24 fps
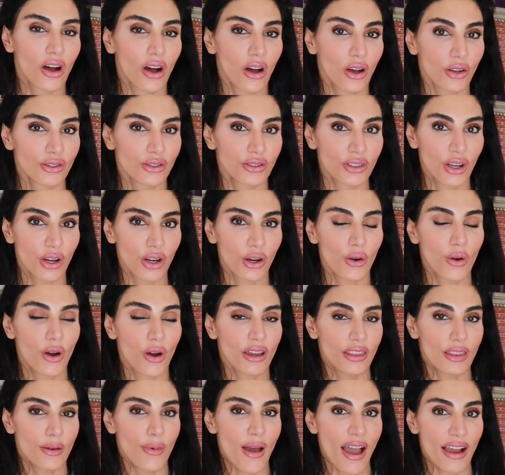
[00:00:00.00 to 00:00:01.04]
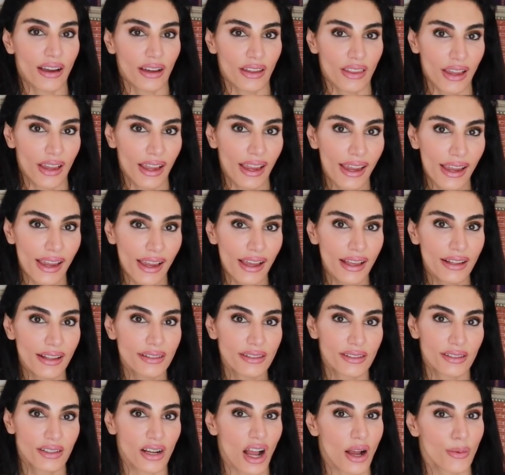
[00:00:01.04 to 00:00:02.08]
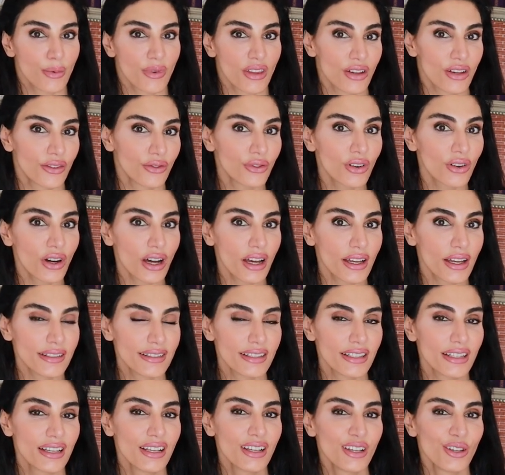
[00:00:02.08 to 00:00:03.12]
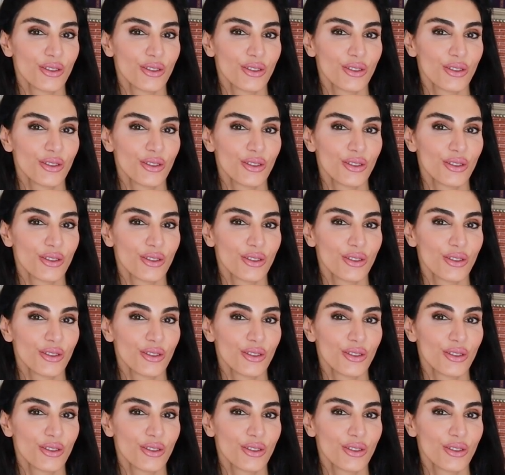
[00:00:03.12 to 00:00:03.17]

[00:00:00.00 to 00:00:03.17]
Also, the back of the hands, top of the foot,